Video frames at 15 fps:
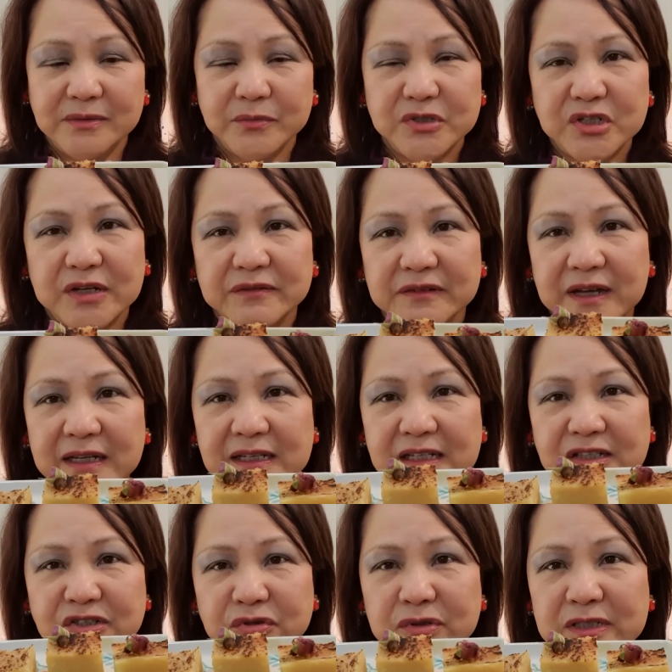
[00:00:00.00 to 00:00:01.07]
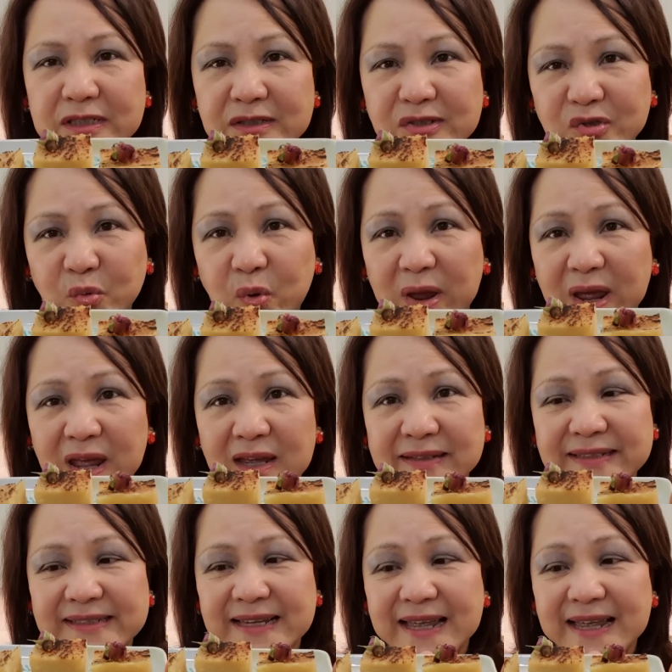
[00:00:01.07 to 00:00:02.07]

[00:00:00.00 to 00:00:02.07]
which I've cut into little squares